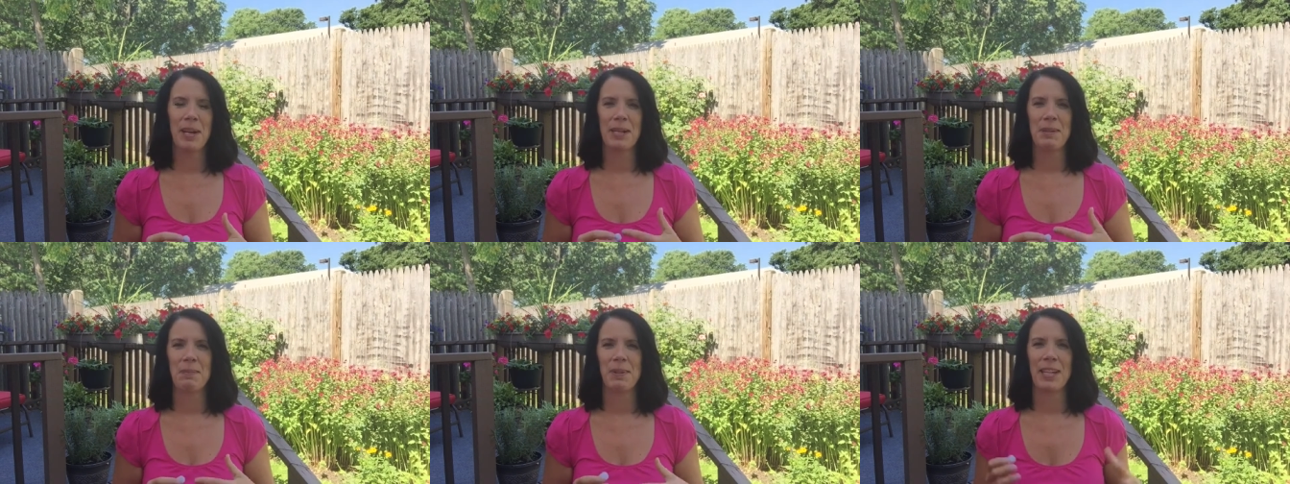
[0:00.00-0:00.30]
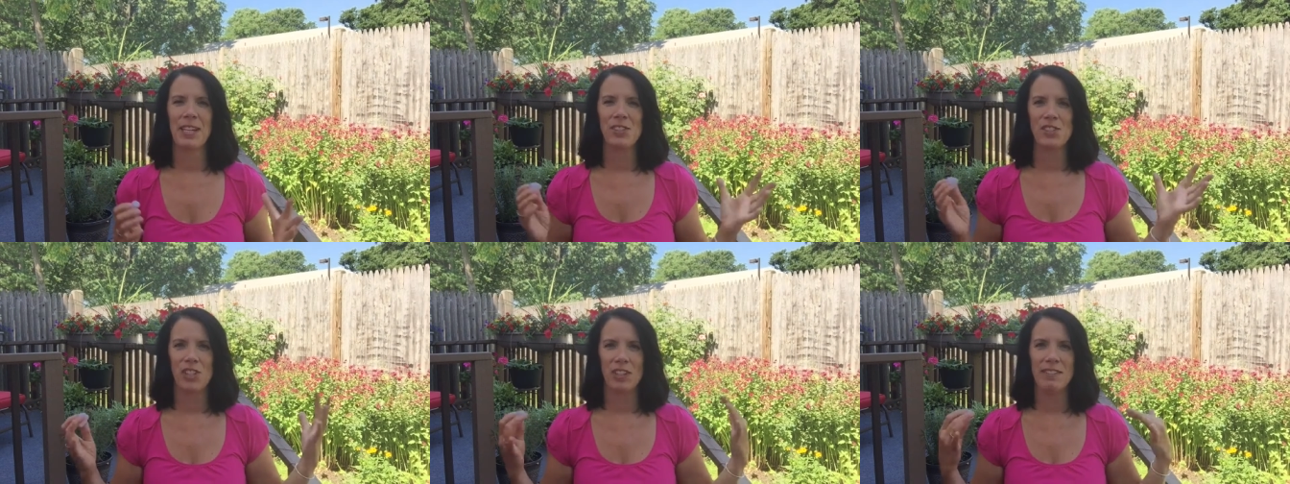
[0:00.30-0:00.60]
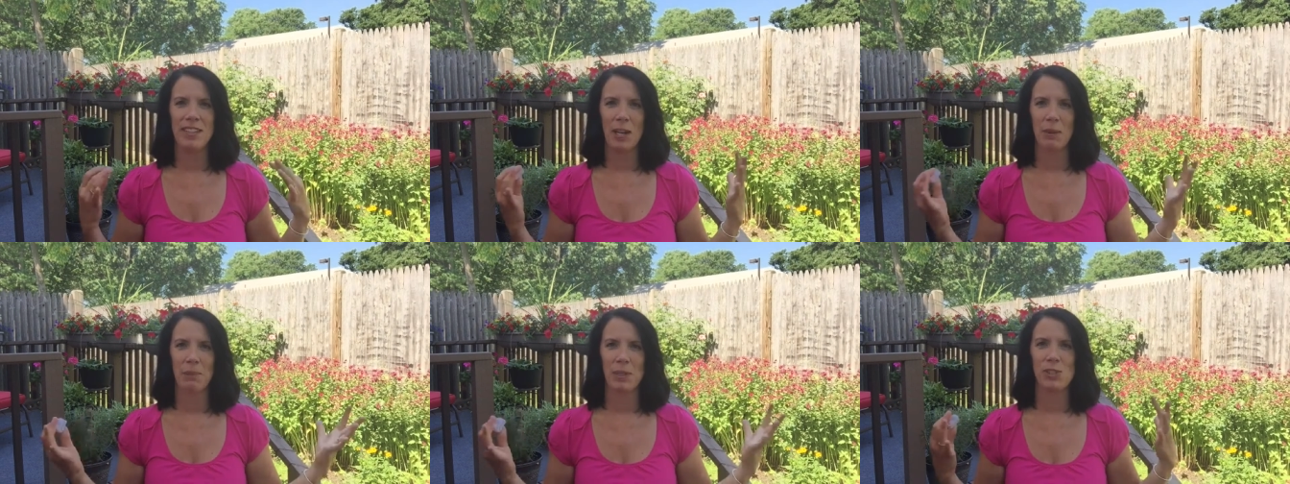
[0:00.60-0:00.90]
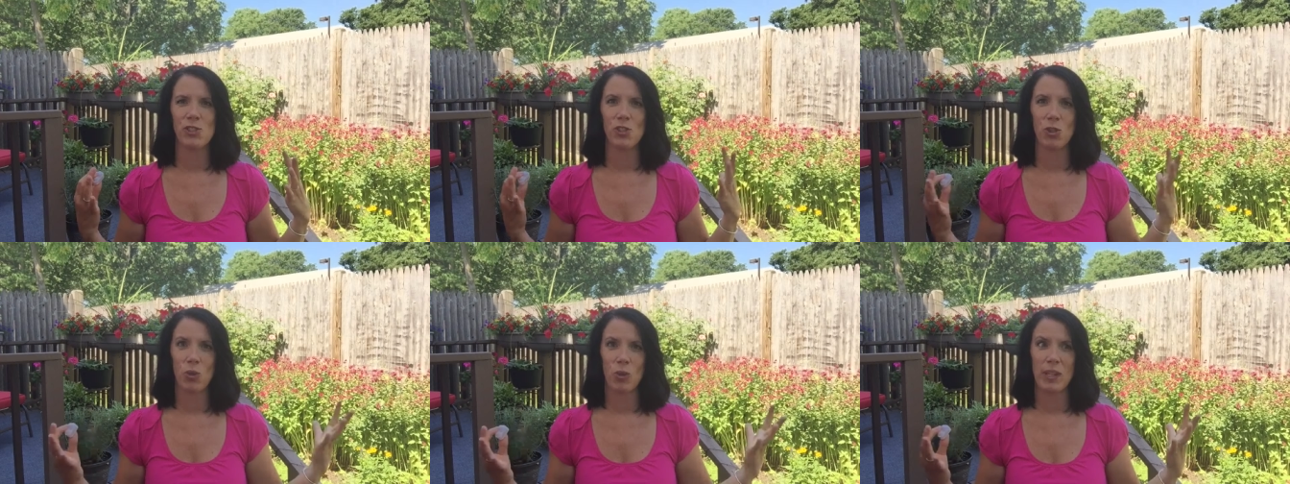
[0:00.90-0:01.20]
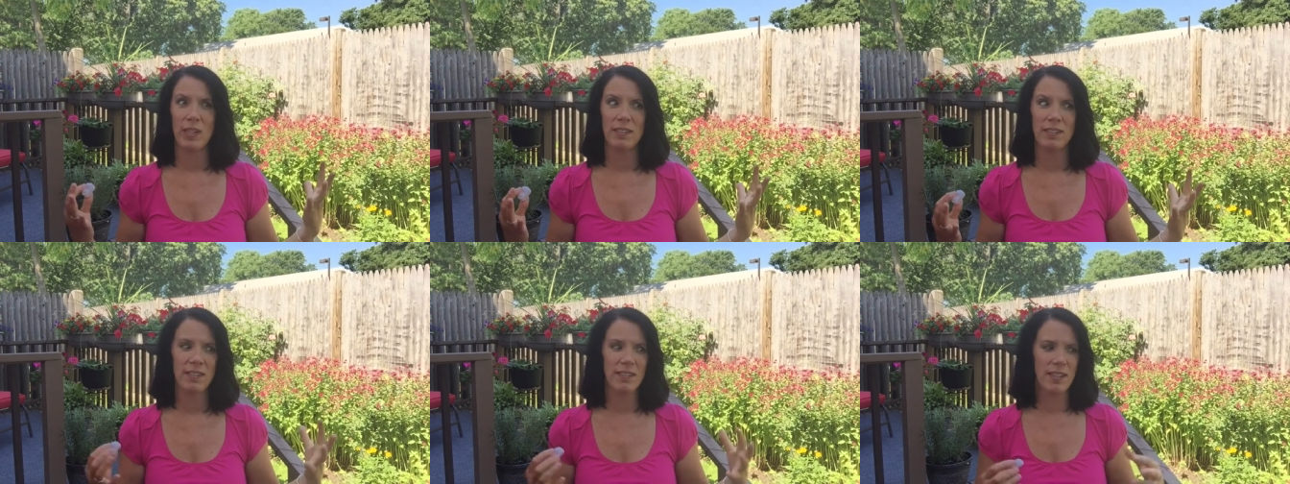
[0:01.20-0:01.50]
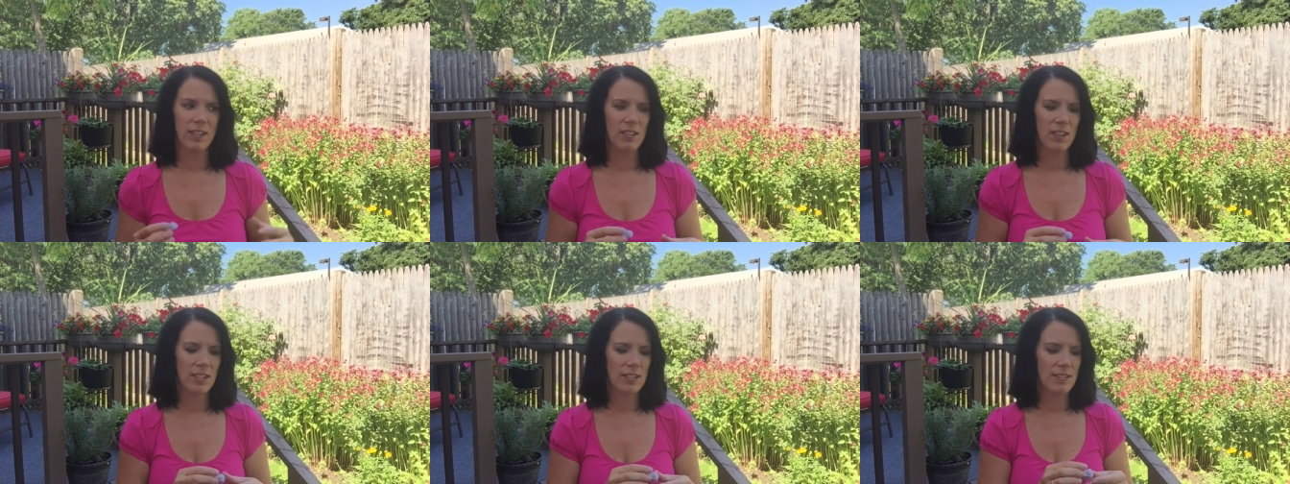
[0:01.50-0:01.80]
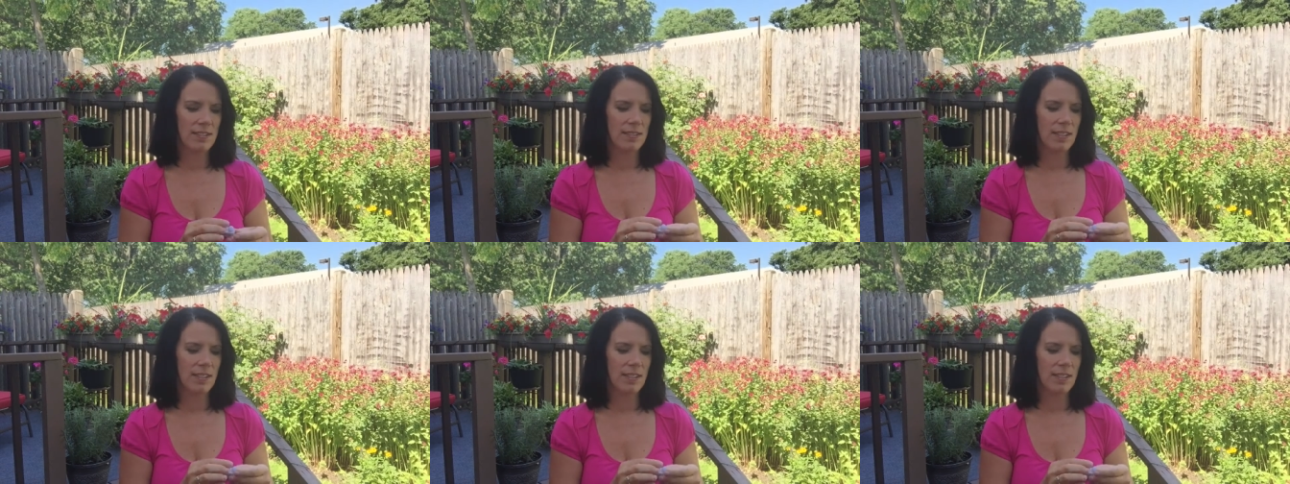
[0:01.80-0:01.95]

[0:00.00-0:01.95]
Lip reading: on the plane just how much noise there is.